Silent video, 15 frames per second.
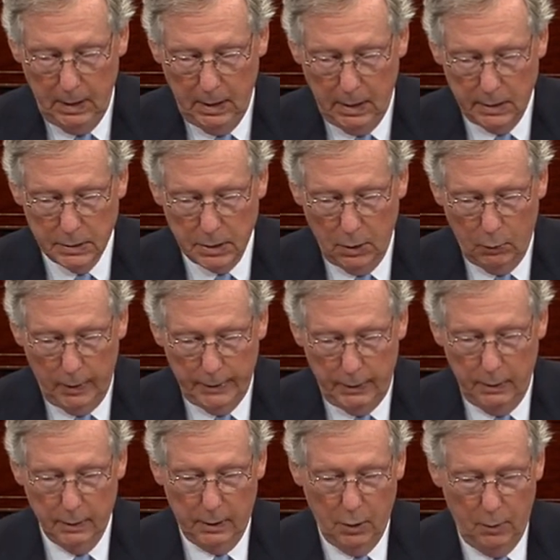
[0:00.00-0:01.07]
And so 1
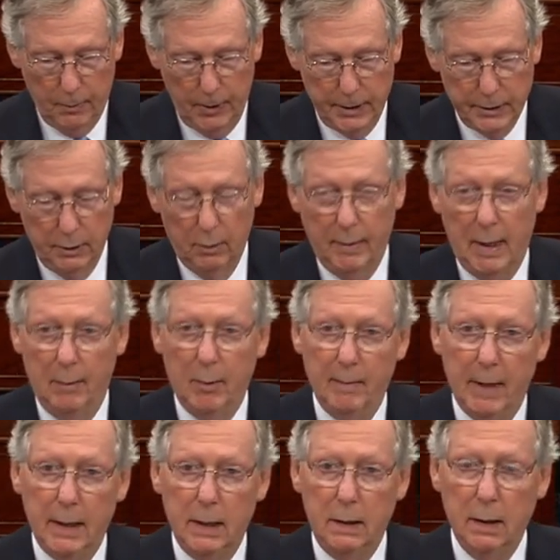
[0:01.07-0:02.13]
year ago, President Obama
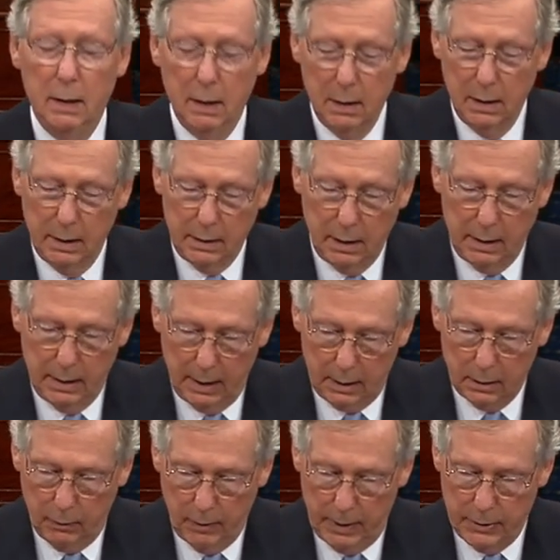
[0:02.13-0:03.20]
made a
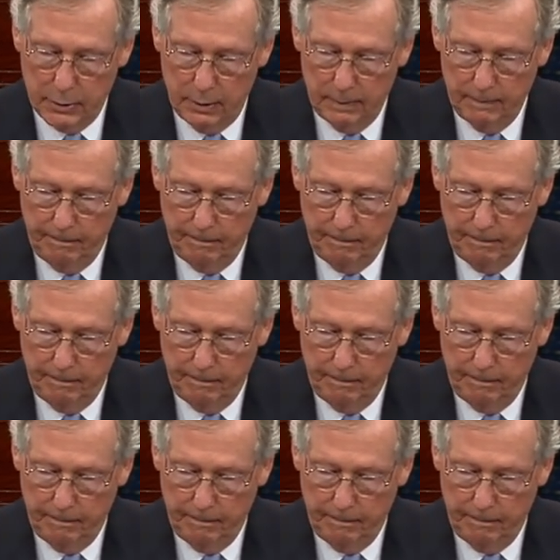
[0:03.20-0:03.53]
declaration.